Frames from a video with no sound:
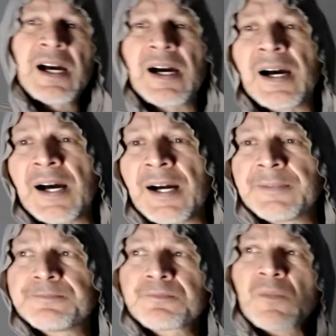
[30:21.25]

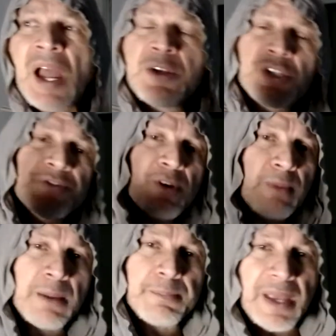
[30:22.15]
I use it for
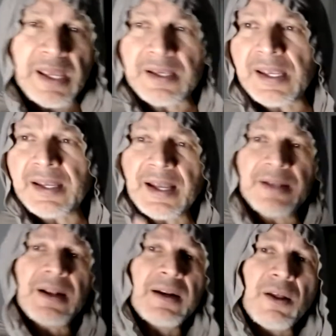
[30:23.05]
my baking
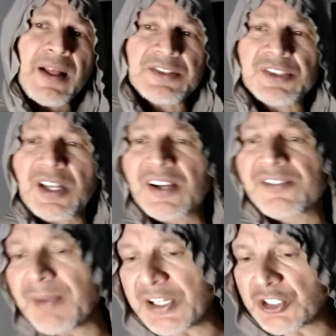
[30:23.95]
and all that stuff,
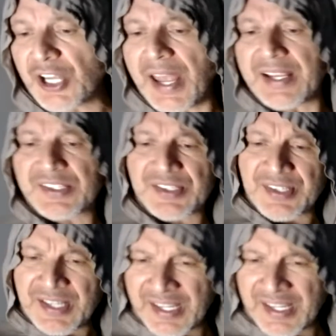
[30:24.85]
my shakes.